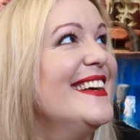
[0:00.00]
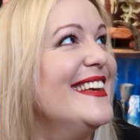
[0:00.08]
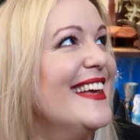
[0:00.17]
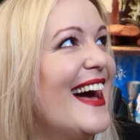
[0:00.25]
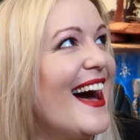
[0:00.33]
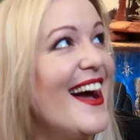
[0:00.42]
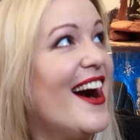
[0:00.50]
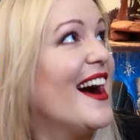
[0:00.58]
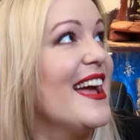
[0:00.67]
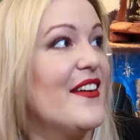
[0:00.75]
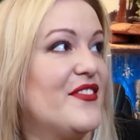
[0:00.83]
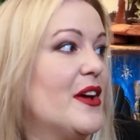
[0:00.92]
yeah,
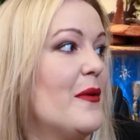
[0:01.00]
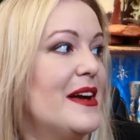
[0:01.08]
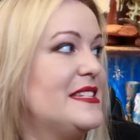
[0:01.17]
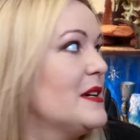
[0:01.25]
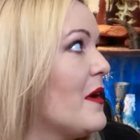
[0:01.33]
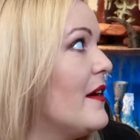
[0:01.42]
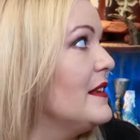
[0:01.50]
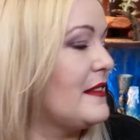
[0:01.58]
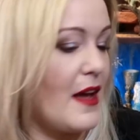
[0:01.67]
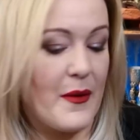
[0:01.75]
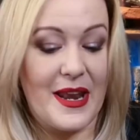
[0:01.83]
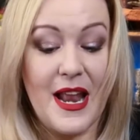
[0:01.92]
I have no idea where it's
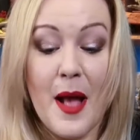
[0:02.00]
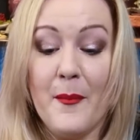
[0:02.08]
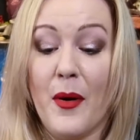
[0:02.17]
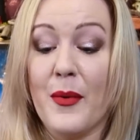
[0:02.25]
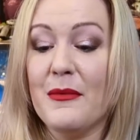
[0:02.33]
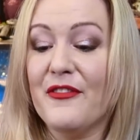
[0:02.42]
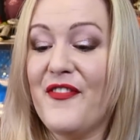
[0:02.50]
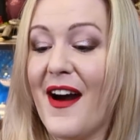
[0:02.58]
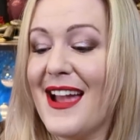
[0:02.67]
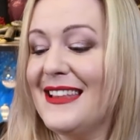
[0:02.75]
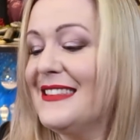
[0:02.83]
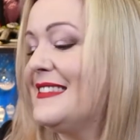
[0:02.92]
going, but we will
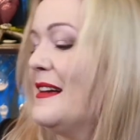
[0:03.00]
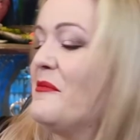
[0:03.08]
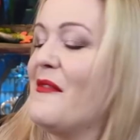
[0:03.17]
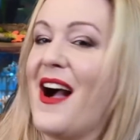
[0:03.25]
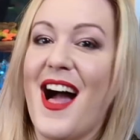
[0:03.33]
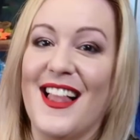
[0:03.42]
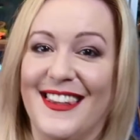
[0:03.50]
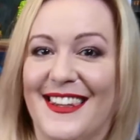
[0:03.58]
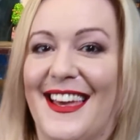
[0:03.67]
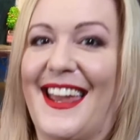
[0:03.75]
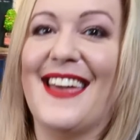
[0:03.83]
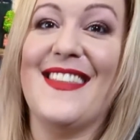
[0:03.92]
find somewhere.
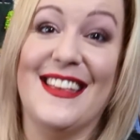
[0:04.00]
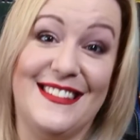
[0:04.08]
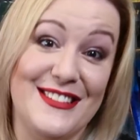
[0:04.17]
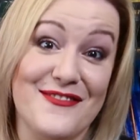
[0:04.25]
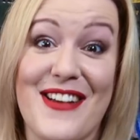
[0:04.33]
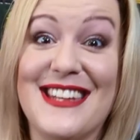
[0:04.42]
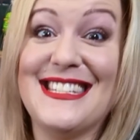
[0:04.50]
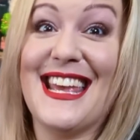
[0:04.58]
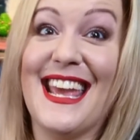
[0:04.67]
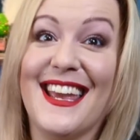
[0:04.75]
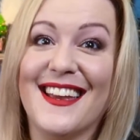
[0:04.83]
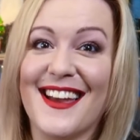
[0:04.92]
Look at this. Are you
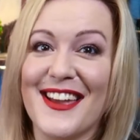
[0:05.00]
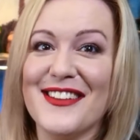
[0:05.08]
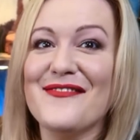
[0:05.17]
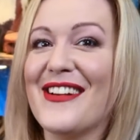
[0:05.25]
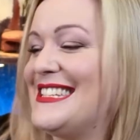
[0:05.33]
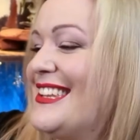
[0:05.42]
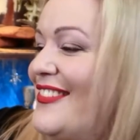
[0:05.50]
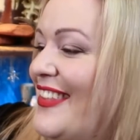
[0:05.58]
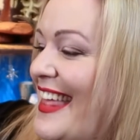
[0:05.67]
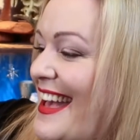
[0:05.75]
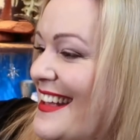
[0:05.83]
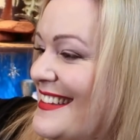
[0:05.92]
ready? Are you ready for
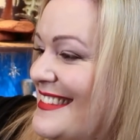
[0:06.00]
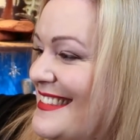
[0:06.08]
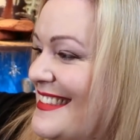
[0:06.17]
this?